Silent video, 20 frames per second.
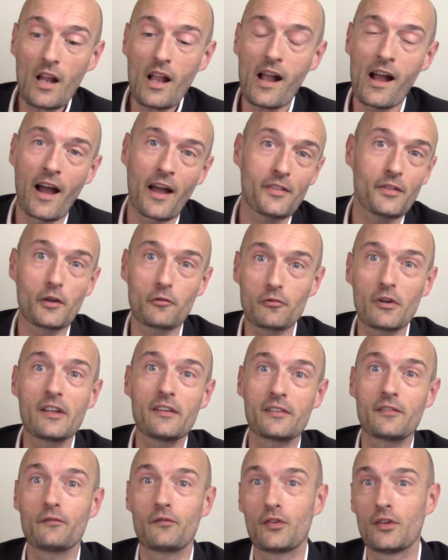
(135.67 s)
And the
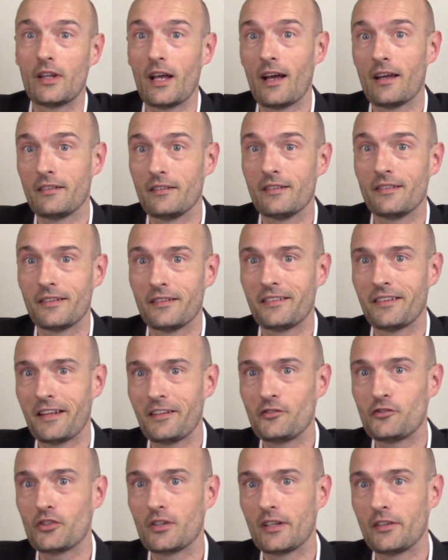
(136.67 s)
reason for that is
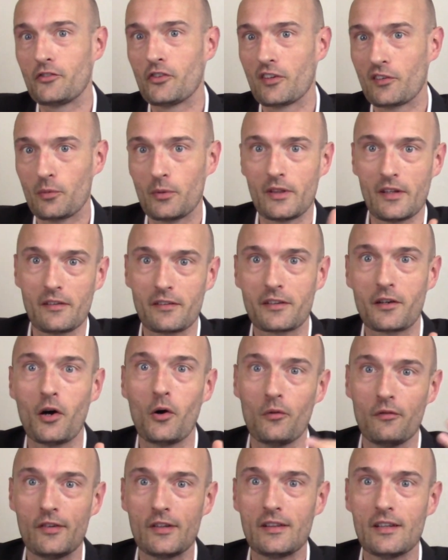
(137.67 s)
essentially just with this
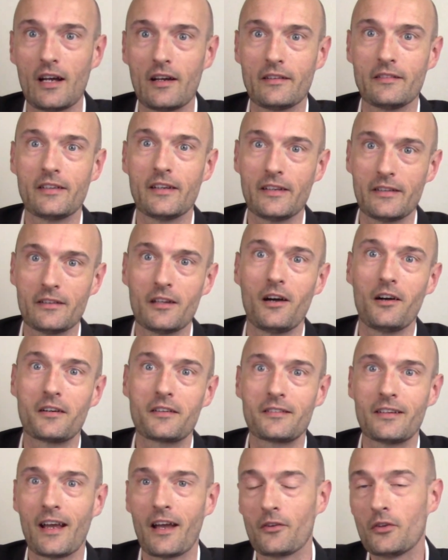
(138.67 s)
COVID-19
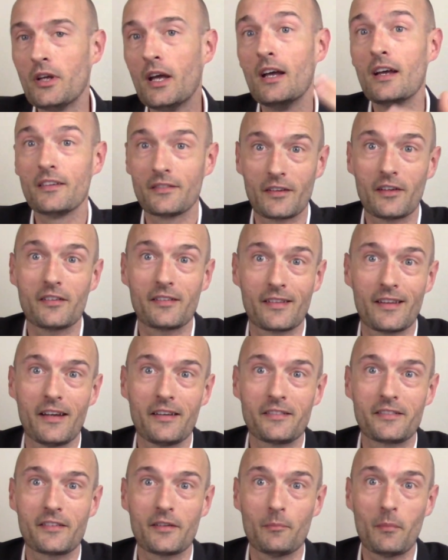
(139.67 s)
lockdown, there's
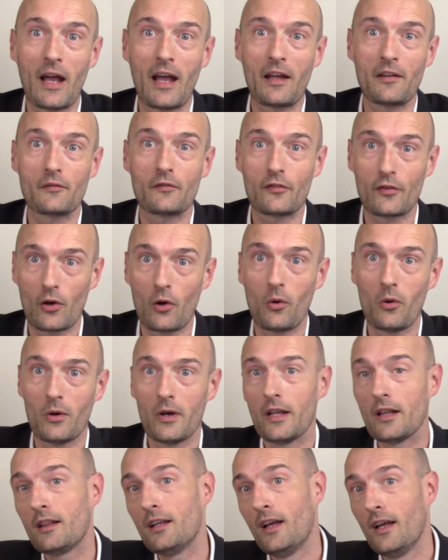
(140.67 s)
less demand for
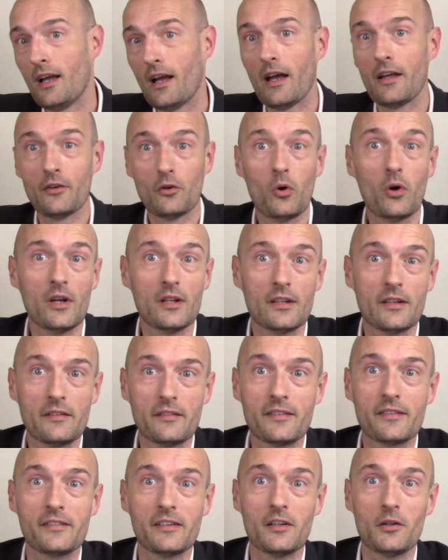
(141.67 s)
oil, and oil
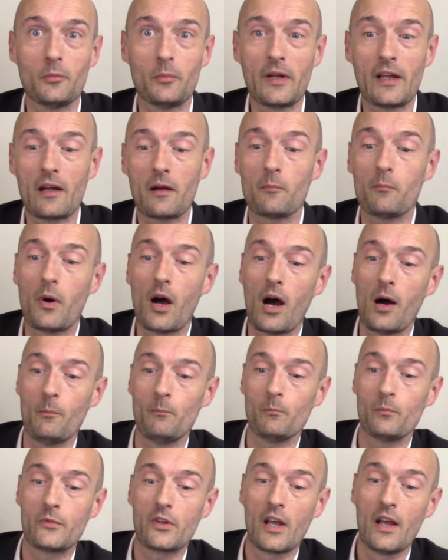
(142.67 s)
is still being
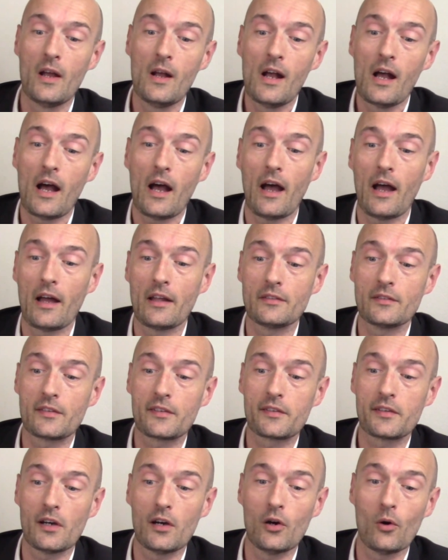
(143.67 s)
pumped. And
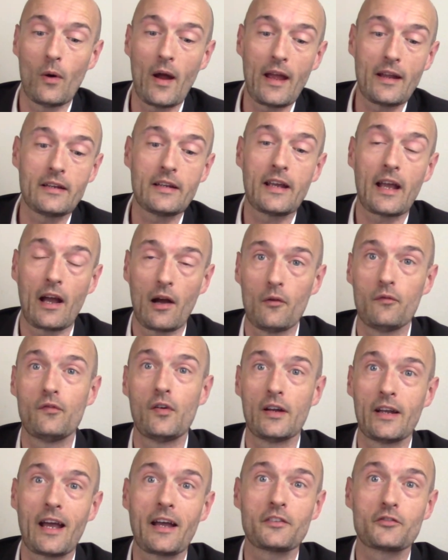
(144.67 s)
so anyhow,
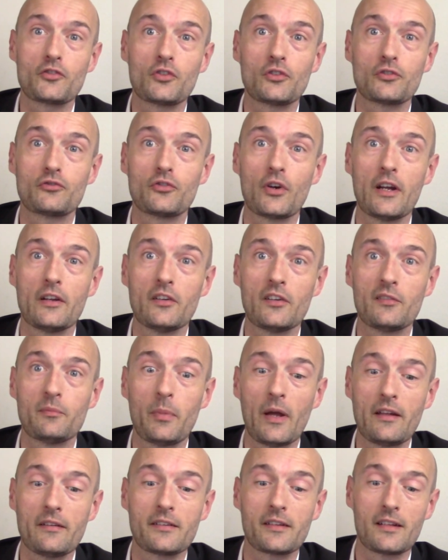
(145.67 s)
financial traders
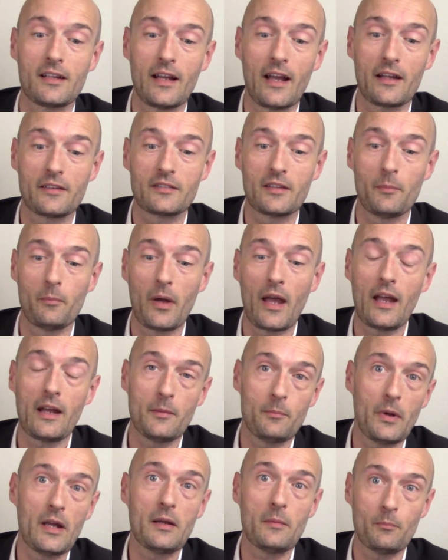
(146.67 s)
basically had to
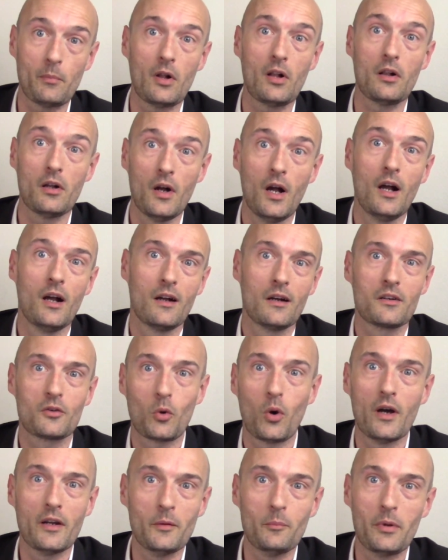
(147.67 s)
pay people
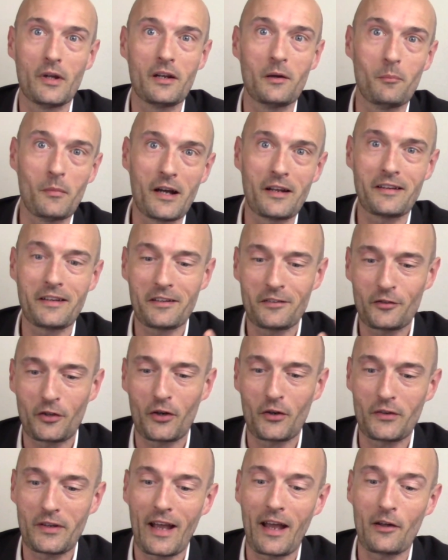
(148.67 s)
quite a bit of money, it
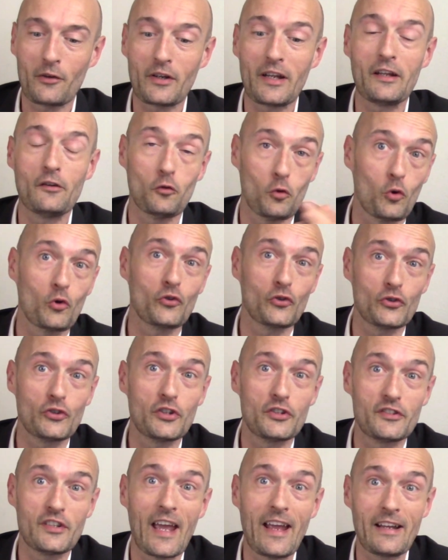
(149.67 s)
turned out, in order
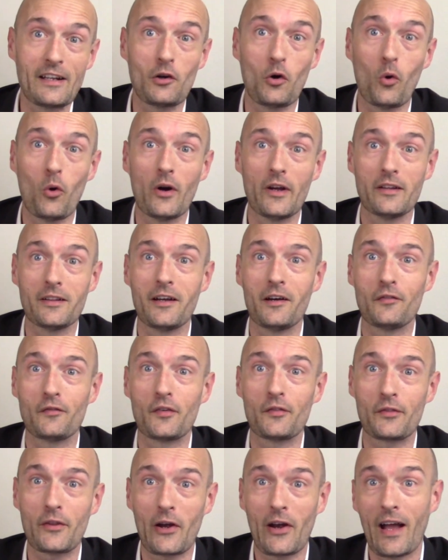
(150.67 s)
to take oil off
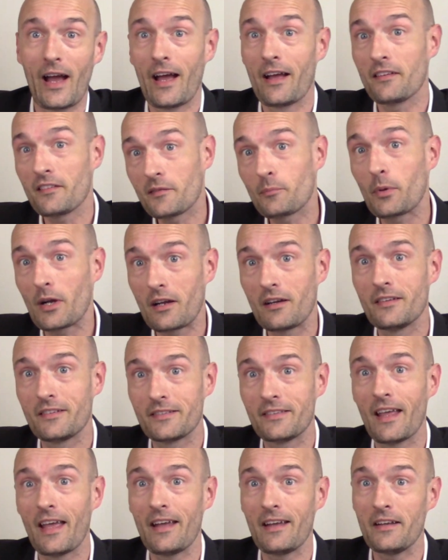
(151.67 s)
of their hands,
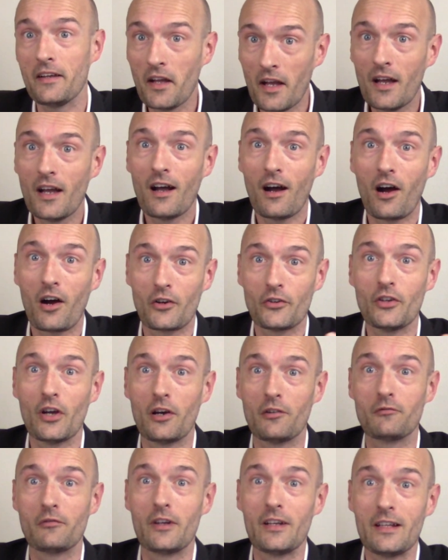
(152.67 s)
because they are
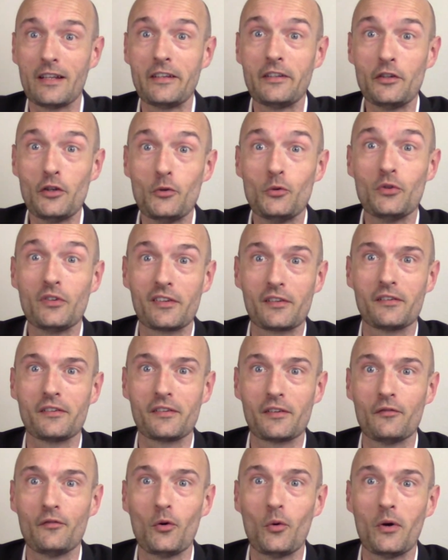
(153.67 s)
not really
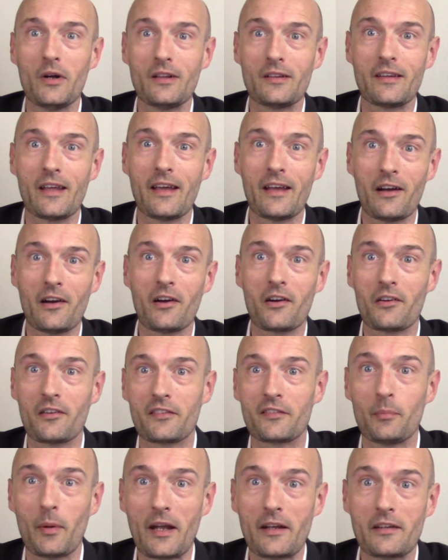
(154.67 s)
users of oil, they are
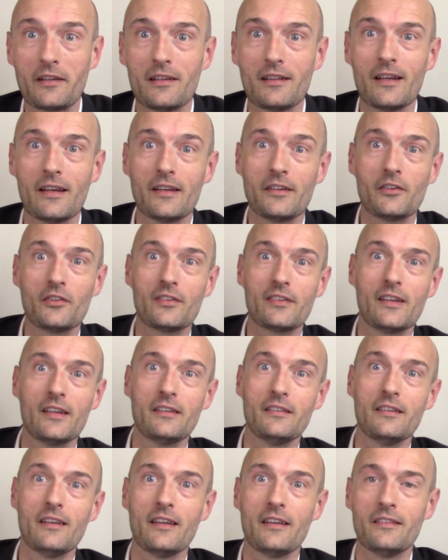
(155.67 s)
speculators
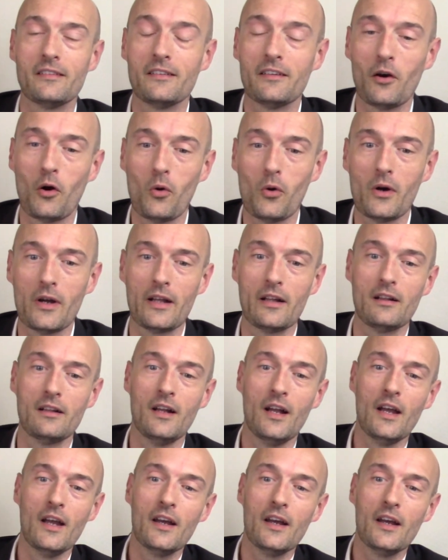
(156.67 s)
in oil.